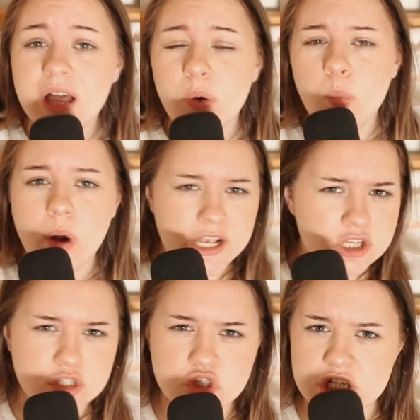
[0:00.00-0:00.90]
Why
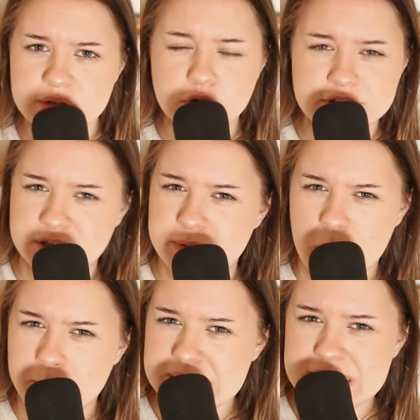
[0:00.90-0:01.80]
could she have not done it
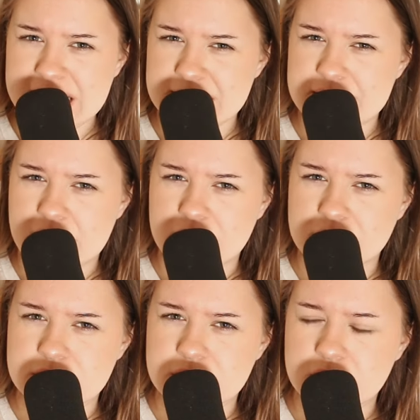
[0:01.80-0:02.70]
without Peter Hastings?